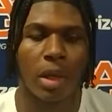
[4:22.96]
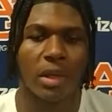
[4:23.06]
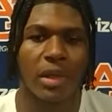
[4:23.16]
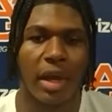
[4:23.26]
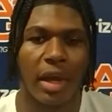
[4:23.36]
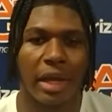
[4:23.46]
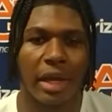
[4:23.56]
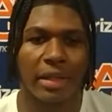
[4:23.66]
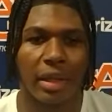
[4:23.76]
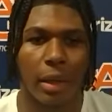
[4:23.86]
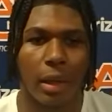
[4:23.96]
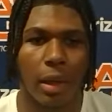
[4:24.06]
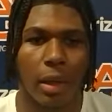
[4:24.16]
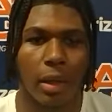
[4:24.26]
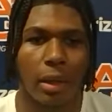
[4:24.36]
Yeah, I
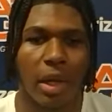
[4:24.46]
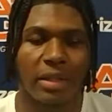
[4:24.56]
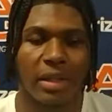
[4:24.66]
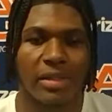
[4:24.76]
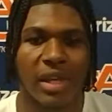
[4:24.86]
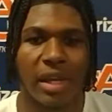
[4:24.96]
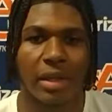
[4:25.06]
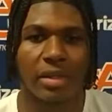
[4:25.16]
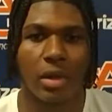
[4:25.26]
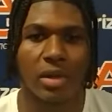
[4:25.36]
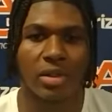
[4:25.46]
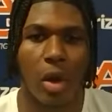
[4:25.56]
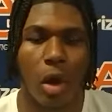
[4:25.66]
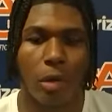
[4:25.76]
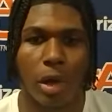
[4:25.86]
think Tank is a
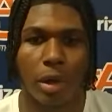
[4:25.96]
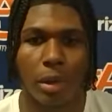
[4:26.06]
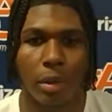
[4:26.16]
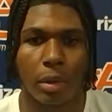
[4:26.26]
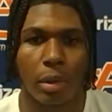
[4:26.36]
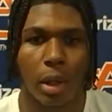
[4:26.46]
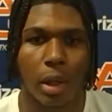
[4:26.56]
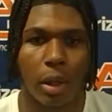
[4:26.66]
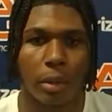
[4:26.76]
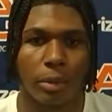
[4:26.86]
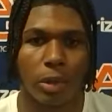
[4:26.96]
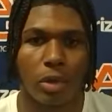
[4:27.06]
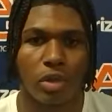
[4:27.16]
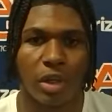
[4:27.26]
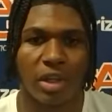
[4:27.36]
hard runner,
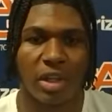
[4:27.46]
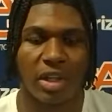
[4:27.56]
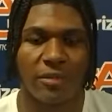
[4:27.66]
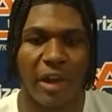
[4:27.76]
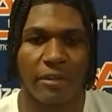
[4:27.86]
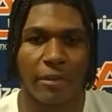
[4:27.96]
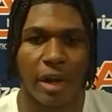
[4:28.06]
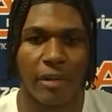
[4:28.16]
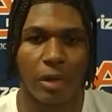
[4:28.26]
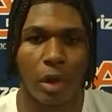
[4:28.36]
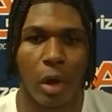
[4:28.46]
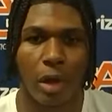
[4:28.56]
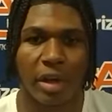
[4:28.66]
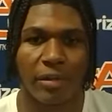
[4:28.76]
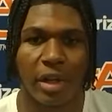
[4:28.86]
so he's fighting for every
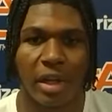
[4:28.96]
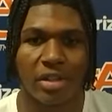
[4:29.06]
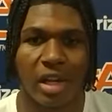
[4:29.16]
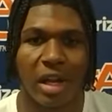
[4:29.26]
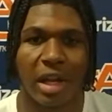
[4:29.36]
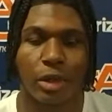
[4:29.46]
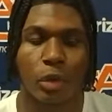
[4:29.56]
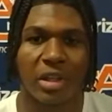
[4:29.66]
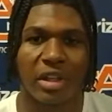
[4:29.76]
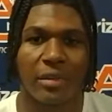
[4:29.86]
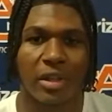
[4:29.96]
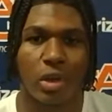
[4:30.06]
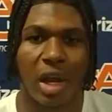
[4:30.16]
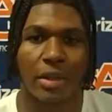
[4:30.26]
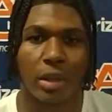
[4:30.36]
yard and every inch. I do believe he
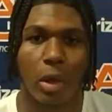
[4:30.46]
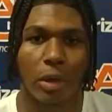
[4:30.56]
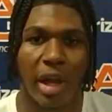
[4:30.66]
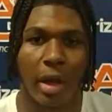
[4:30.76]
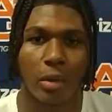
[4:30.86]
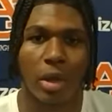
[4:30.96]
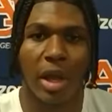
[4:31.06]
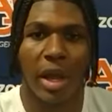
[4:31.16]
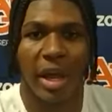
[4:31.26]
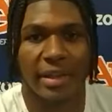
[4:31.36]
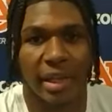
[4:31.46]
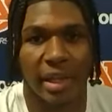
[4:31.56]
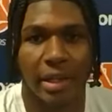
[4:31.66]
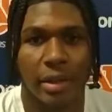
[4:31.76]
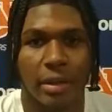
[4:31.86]
tried to go down at the
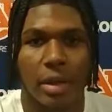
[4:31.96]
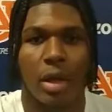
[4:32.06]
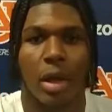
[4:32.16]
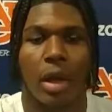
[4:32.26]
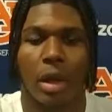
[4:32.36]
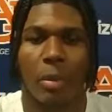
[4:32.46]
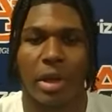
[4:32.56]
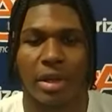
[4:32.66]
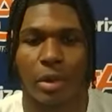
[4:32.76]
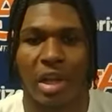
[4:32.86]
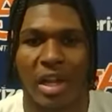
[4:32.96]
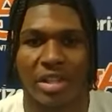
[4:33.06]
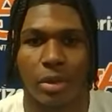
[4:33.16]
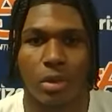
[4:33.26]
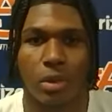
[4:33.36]
end, but he realized
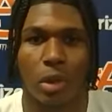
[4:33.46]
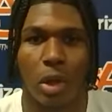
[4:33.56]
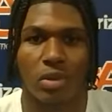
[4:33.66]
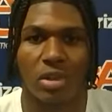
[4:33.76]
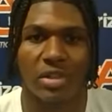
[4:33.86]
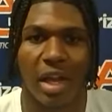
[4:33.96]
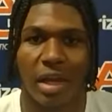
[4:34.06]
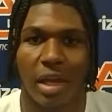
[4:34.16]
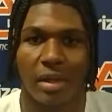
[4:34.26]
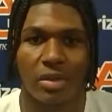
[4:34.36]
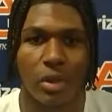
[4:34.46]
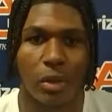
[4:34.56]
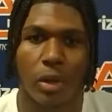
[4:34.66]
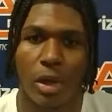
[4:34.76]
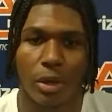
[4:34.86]
he was too close to the sideline.
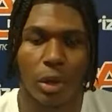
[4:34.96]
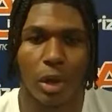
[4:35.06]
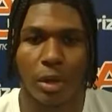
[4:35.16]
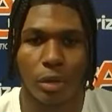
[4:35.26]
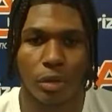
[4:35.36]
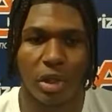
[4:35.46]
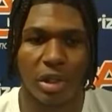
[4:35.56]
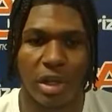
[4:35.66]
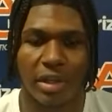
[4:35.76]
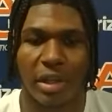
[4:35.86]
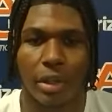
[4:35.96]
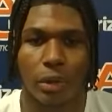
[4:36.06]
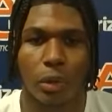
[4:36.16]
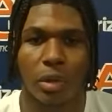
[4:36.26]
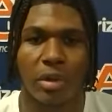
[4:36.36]
So, it was really nothing he could
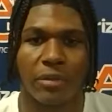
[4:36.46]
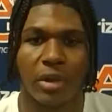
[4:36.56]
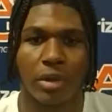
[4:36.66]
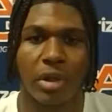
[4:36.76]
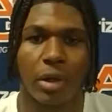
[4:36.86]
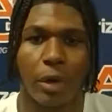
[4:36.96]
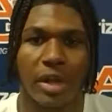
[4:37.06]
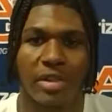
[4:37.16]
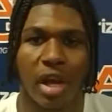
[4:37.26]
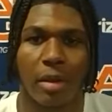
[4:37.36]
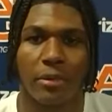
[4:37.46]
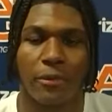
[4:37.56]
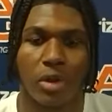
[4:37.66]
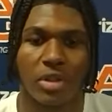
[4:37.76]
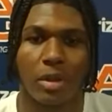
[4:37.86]
do. The defender did a great job of
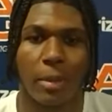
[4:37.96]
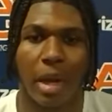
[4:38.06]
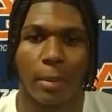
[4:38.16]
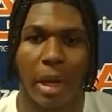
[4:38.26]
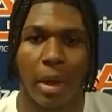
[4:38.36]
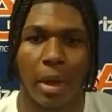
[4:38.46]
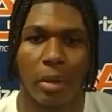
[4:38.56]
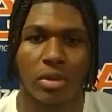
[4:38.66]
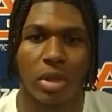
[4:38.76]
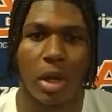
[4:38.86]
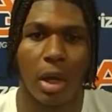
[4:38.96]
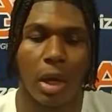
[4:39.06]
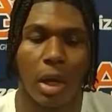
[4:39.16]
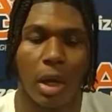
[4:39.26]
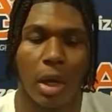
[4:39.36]
forcing him out of bounds.
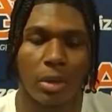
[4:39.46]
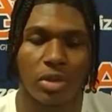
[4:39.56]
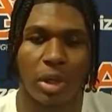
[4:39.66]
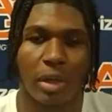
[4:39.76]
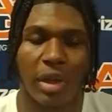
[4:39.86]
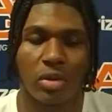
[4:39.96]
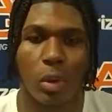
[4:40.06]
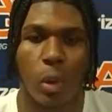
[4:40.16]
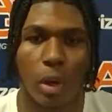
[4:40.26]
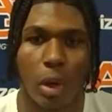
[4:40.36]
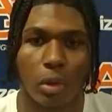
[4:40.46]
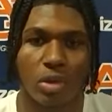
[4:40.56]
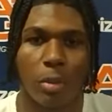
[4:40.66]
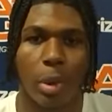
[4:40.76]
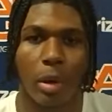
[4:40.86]
So that was a well-coached
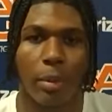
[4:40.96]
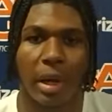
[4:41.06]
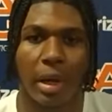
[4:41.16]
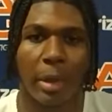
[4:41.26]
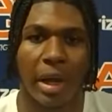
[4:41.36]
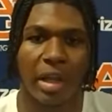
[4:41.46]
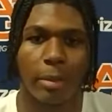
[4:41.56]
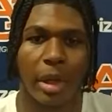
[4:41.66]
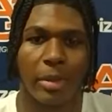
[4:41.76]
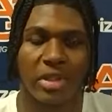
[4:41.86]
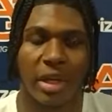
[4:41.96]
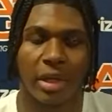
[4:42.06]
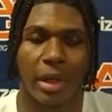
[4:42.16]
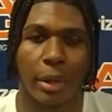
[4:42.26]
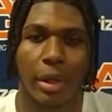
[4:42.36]
up part by Alabama
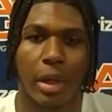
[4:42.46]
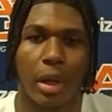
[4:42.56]
secondary